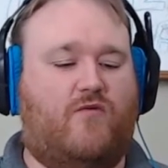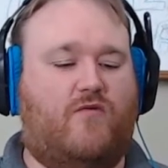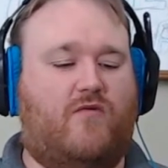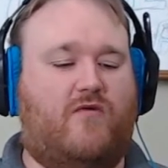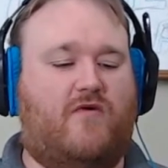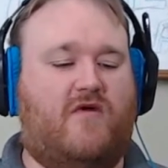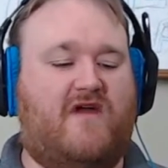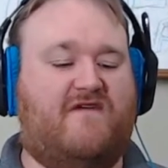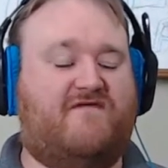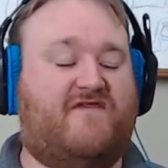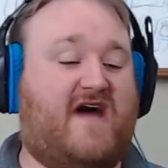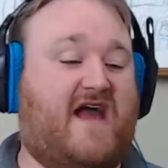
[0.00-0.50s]

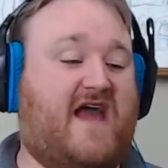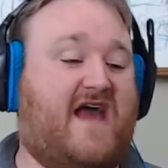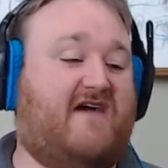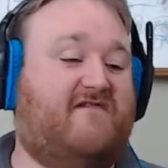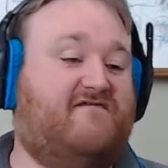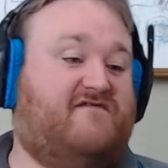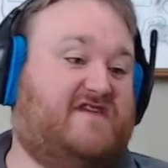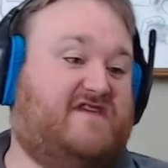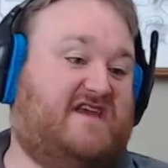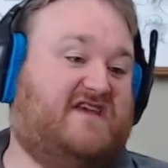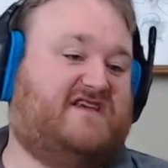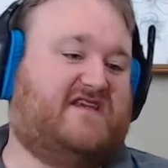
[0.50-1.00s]
if I have
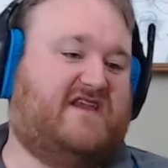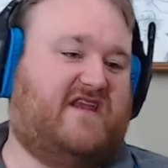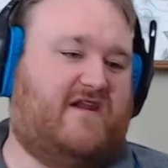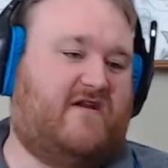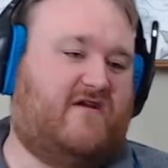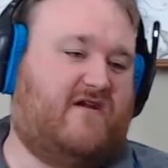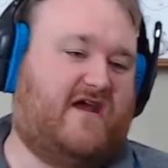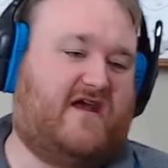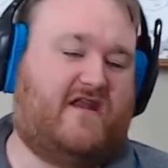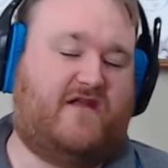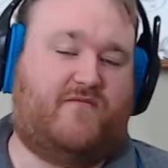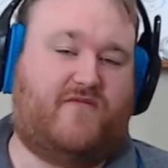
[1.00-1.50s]
decent
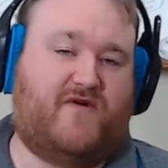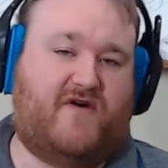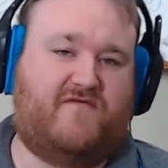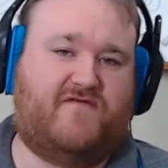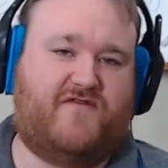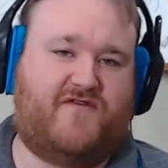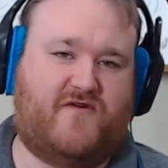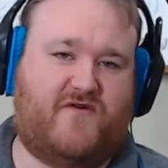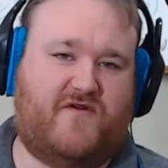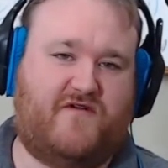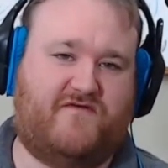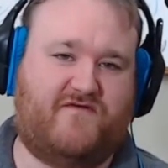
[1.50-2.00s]
internet above
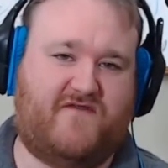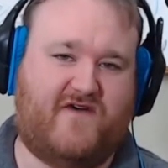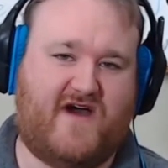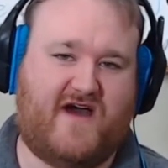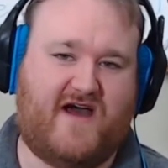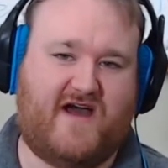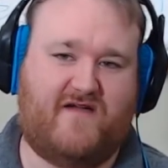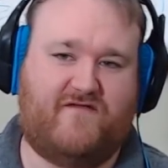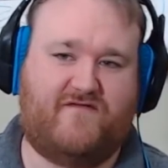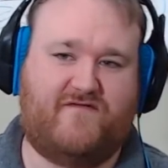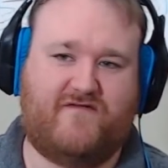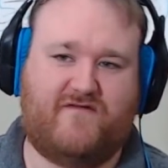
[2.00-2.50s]

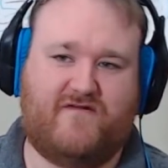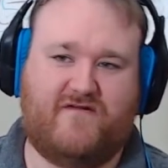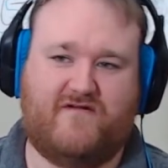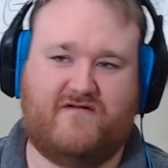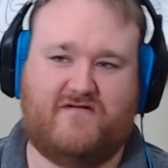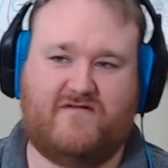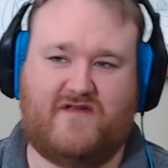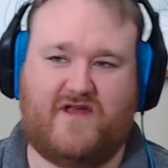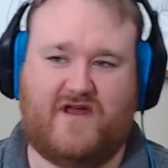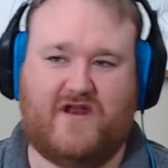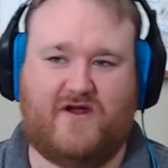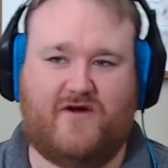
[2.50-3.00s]
35,
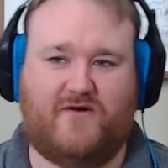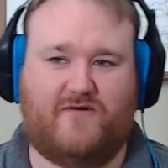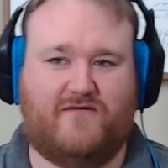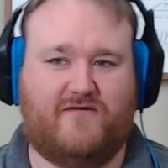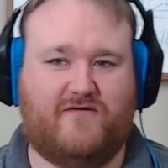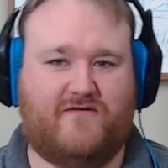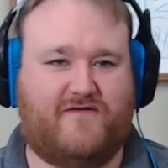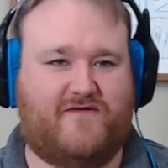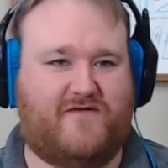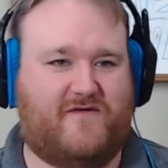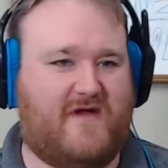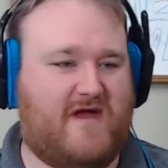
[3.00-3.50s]

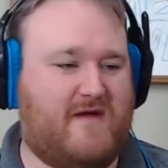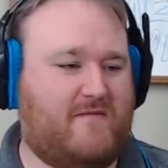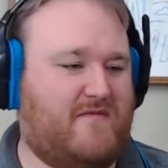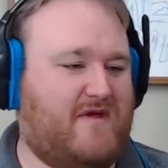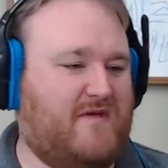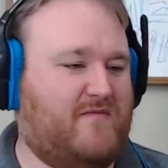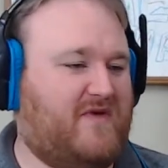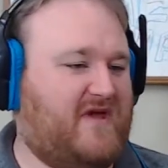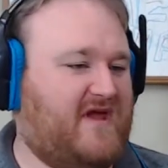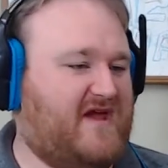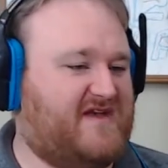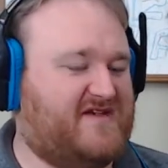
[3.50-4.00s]

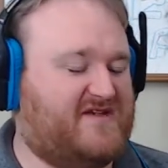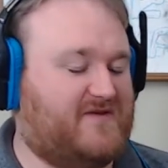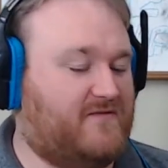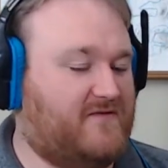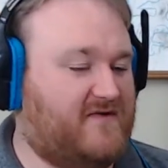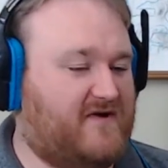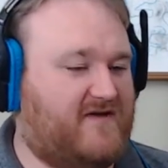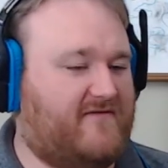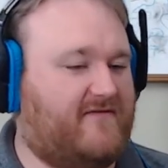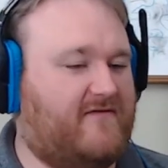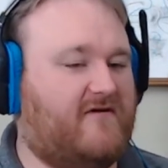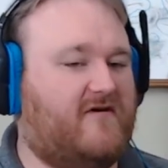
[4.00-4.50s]
Mbps or
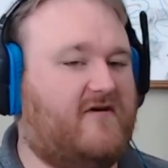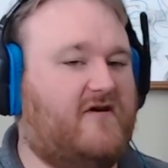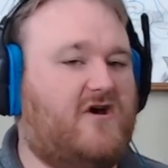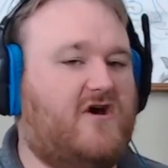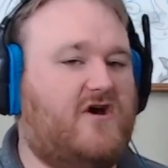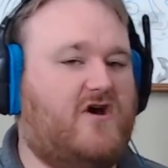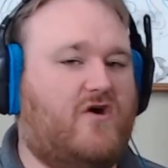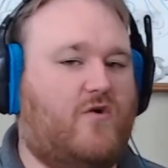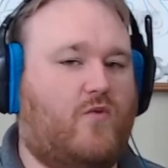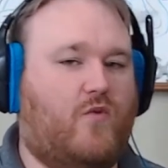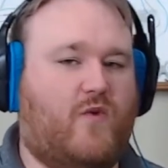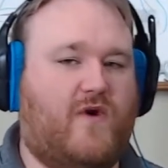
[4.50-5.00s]
whatever,
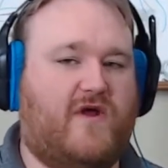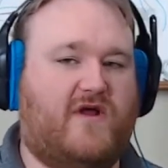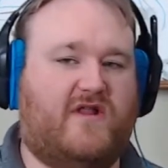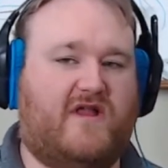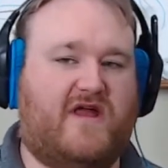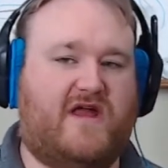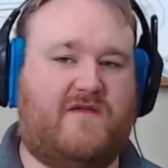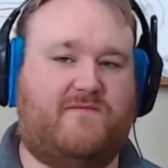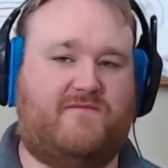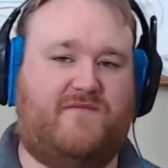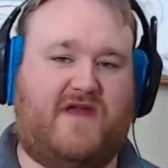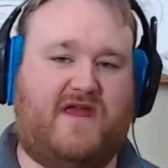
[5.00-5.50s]
will
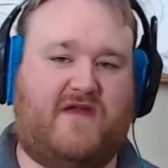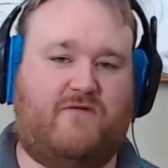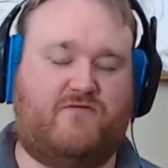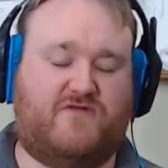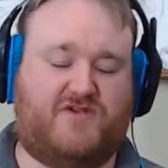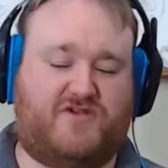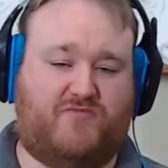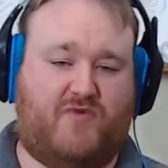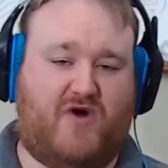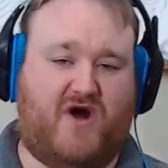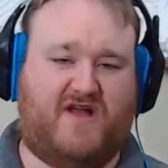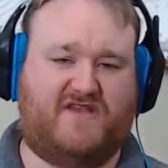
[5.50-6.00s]
it be
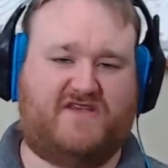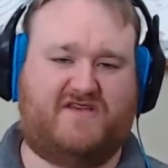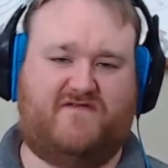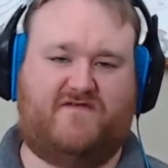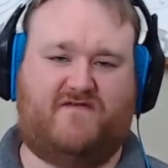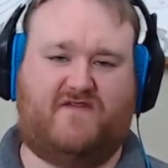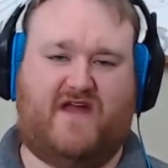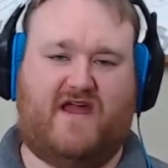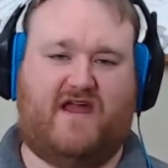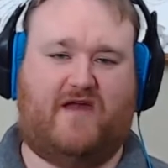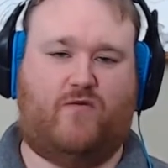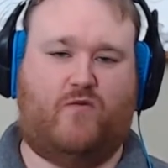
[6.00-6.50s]
responsive?
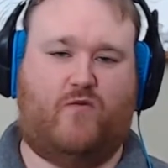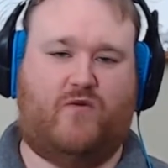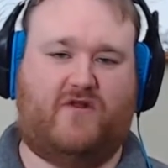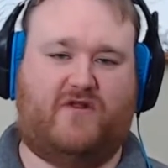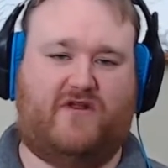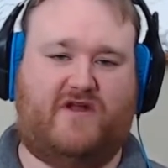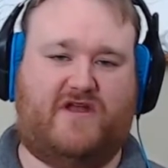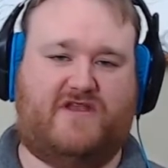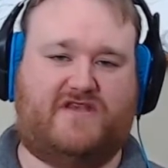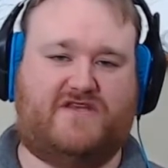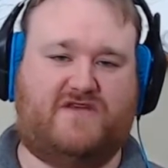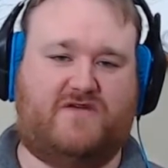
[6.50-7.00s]
Like,
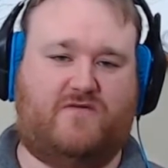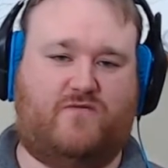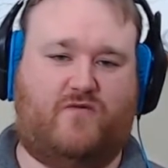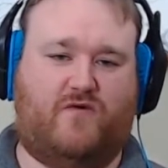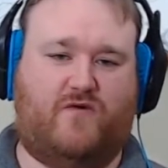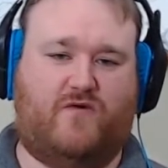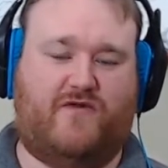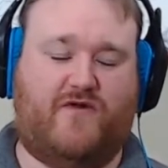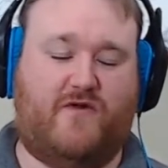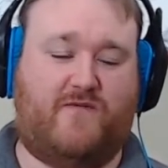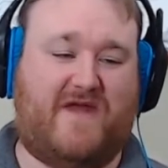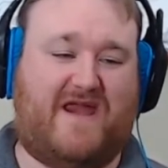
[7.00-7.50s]
will
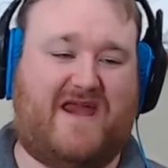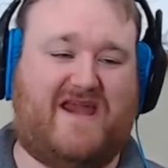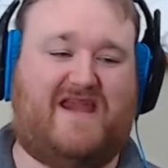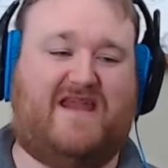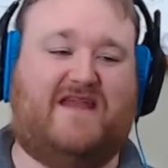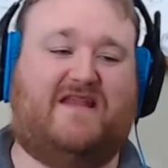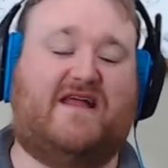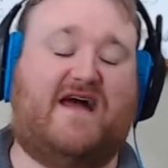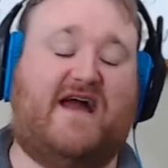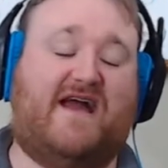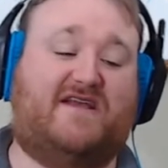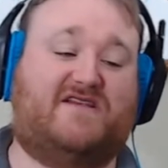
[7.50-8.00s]
there be any
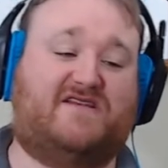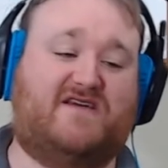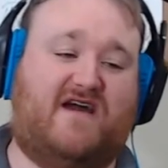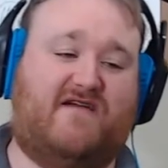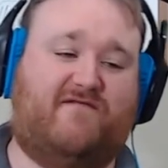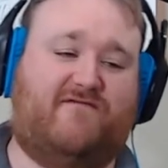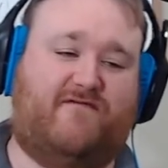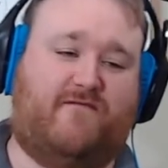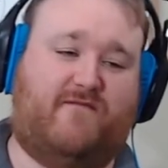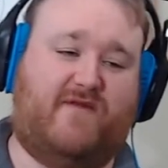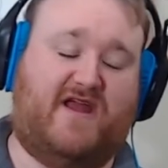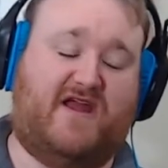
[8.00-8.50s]
lag time
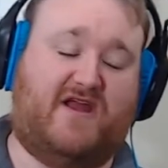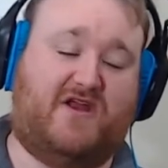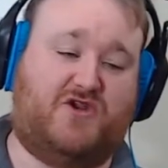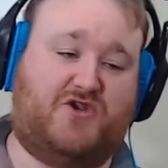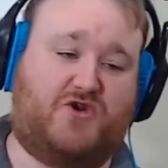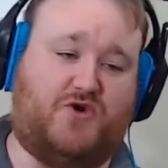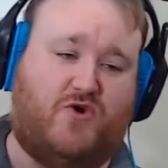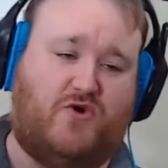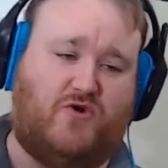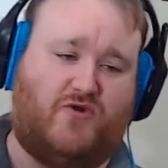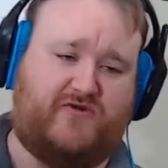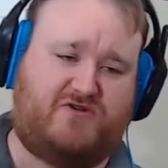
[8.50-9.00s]
from my
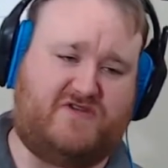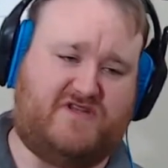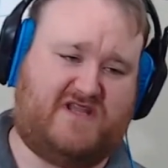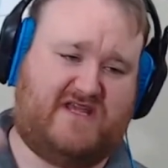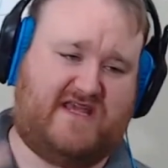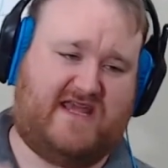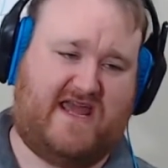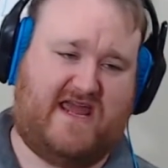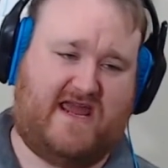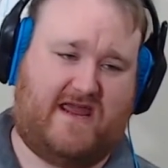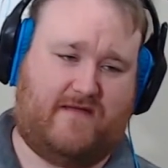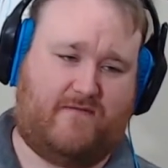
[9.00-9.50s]
controller to the
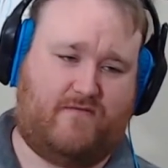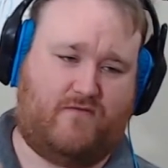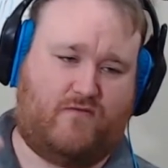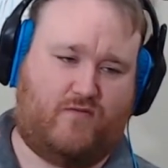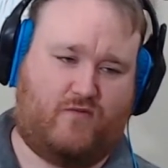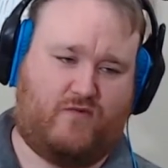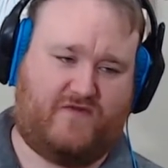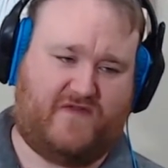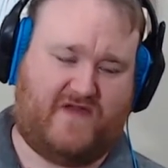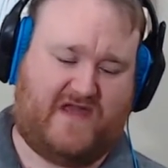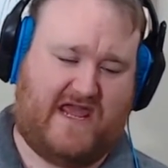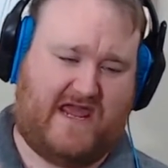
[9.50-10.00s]
game? Will
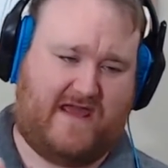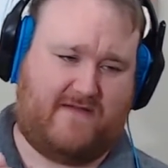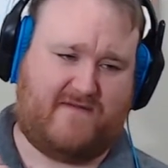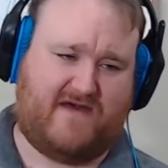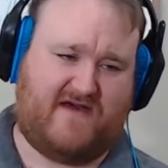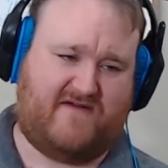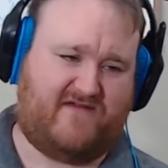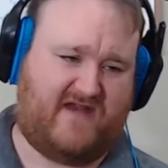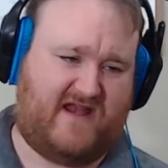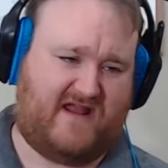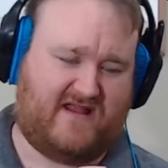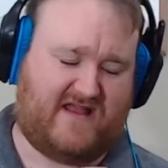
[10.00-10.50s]
the game have
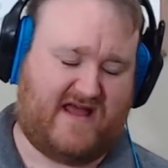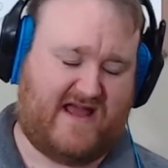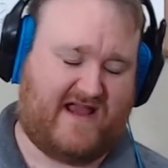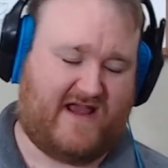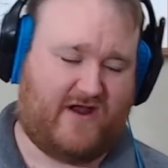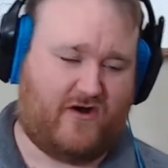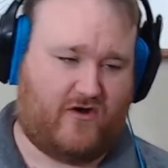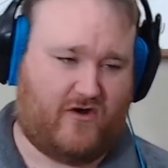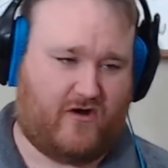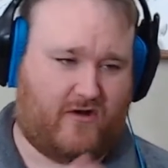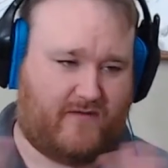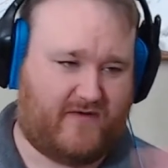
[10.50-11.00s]
any lag at
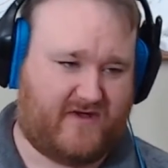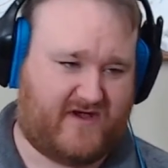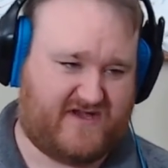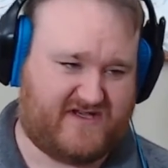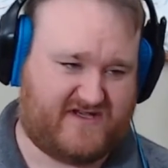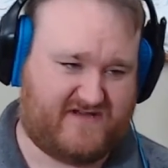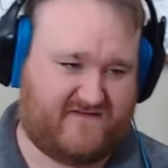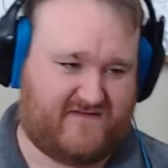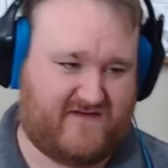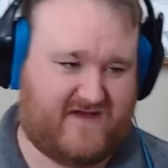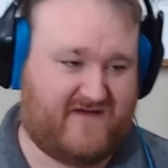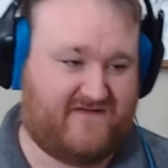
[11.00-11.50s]
all? Because
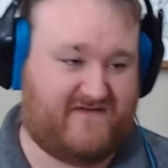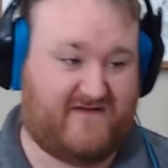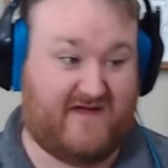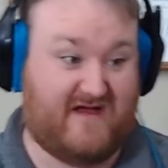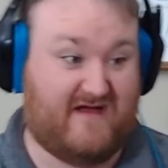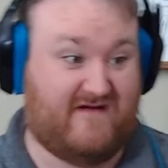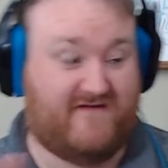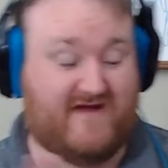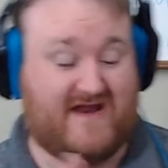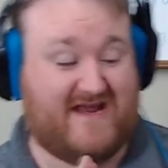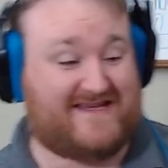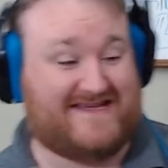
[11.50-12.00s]
if
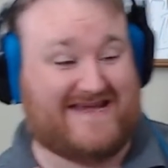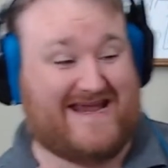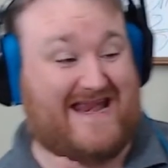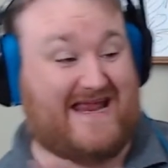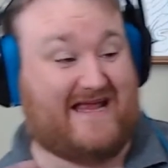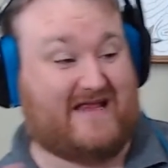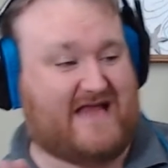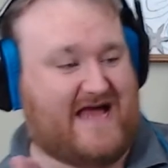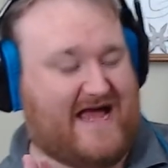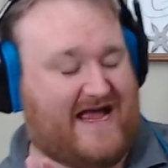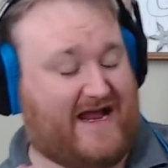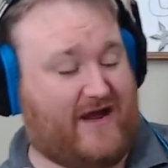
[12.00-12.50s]
it has any
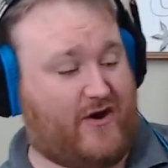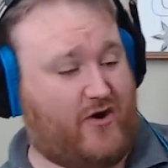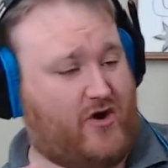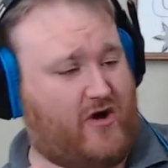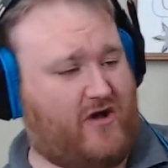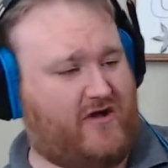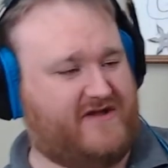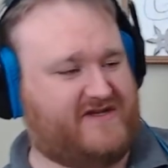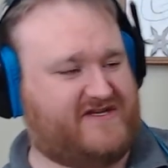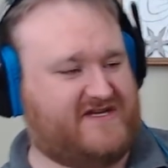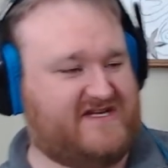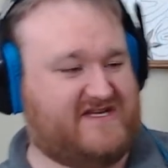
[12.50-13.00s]
lag at all,
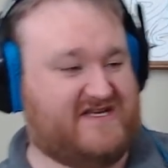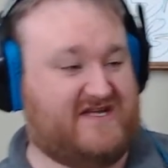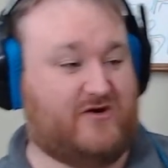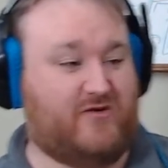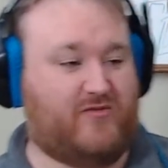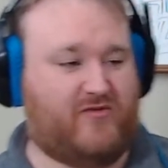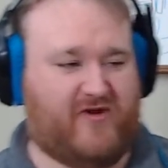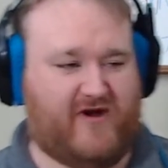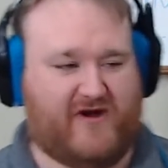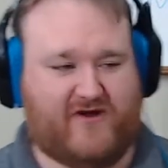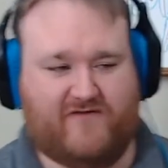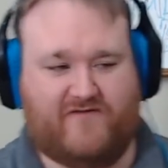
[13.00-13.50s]
it's a deal
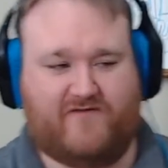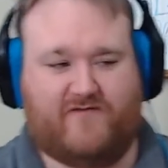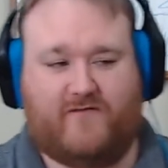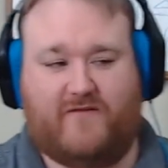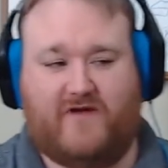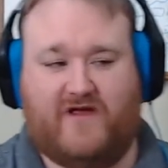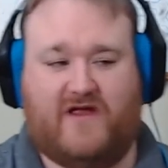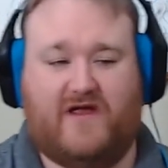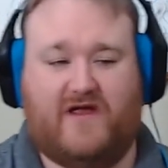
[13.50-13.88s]
breaker for me.